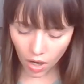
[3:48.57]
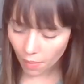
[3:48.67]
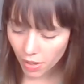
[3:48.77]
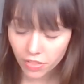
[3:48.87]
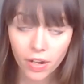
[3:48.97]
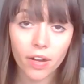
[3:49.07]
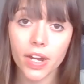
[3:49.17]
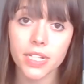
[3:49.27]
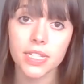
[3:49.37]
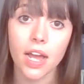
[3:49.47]
Other
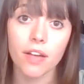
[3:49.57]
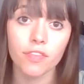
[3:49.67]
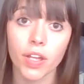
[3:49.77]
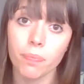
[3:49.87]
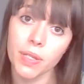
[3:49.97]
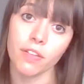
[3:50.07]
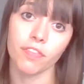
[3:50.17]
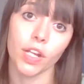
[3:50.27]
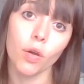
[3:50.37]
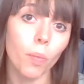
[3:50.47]
areas have like beef,
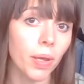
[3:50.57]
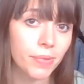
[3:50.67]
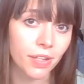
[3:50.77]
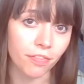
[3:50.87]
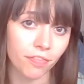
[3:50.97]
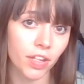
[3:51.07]
like Kobe beef.